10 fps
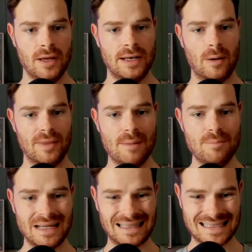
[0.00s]
Now, with that
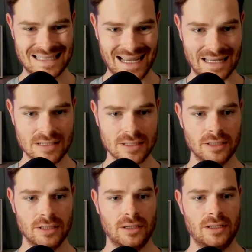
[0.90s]
being said,
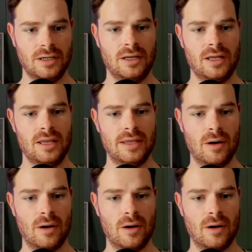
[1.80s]
there